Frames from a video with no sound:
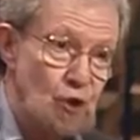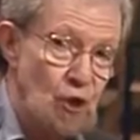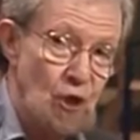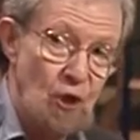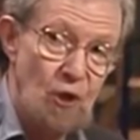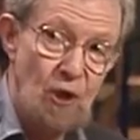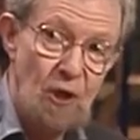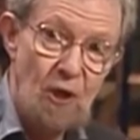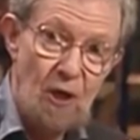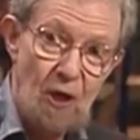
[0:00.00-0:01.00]
a backward
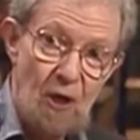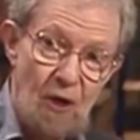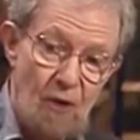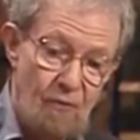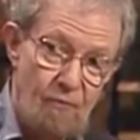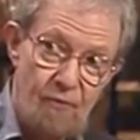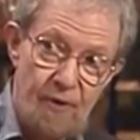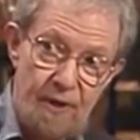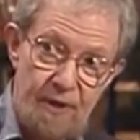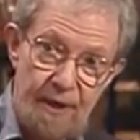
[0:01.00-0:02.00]
curl
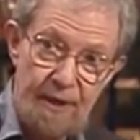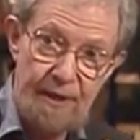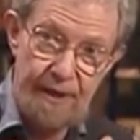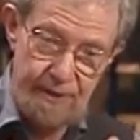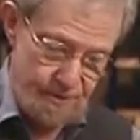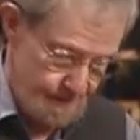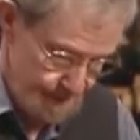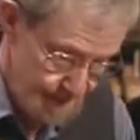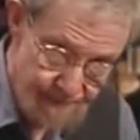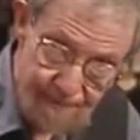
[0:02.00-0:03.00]
of the
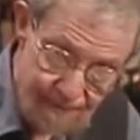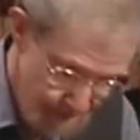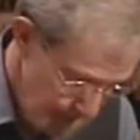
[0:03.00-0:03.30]
cutting edge.